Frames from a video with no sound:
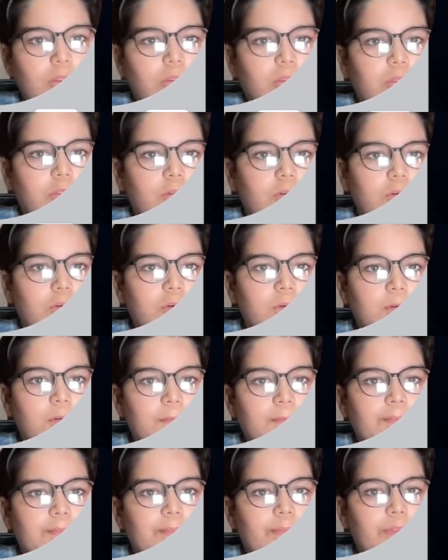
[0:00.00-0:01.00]
so
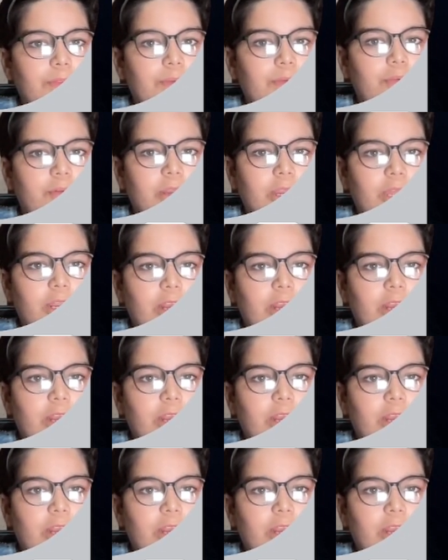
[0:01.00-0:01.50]
you can